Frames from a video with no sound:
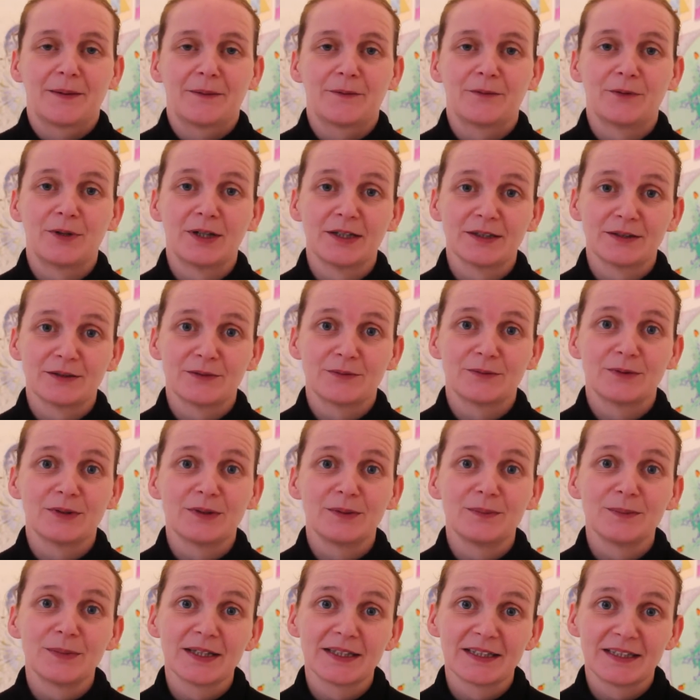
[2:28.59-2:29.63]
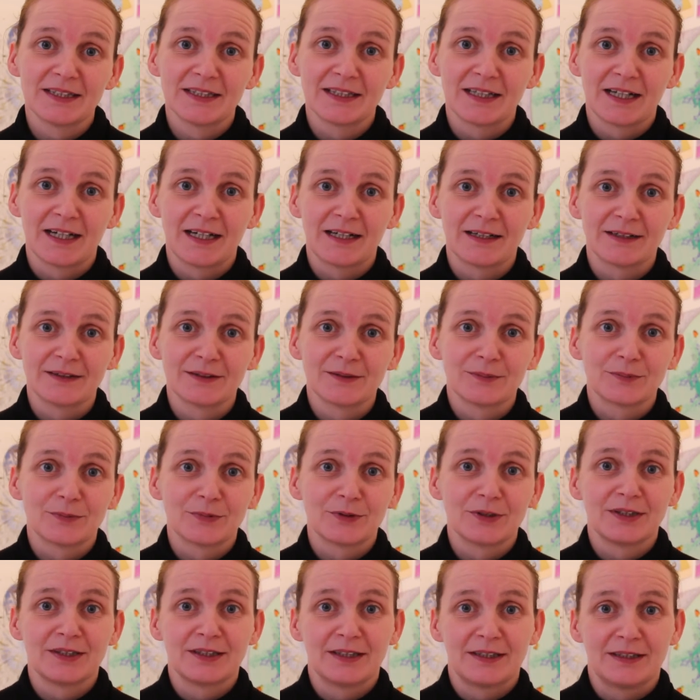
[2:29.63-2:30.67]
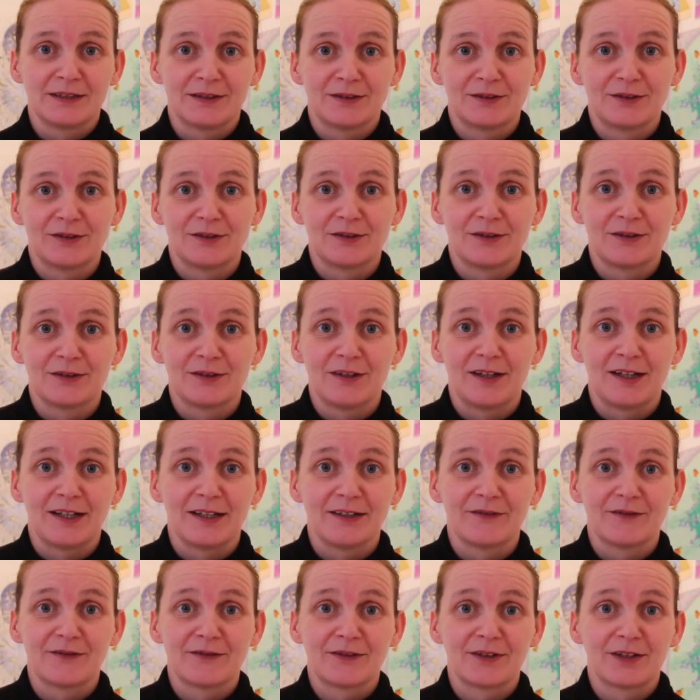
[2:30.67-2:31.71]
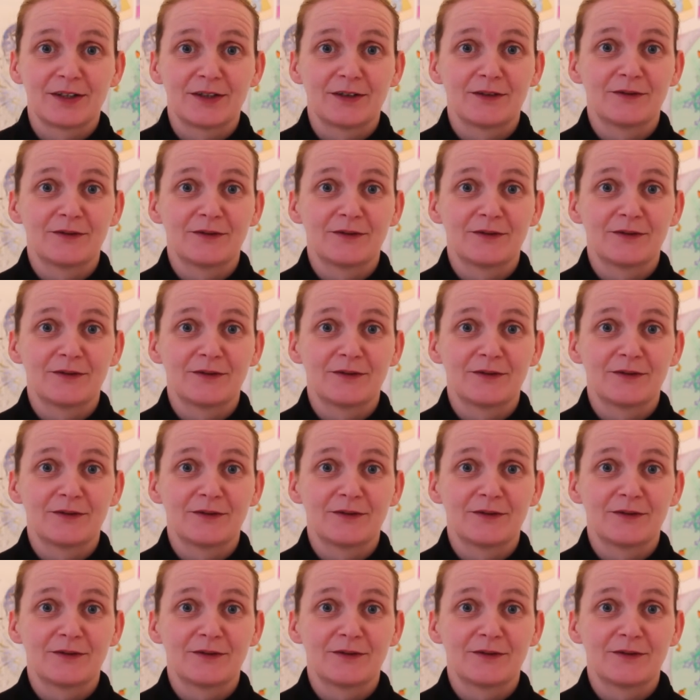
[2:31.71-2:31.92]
What will making art bring into your life?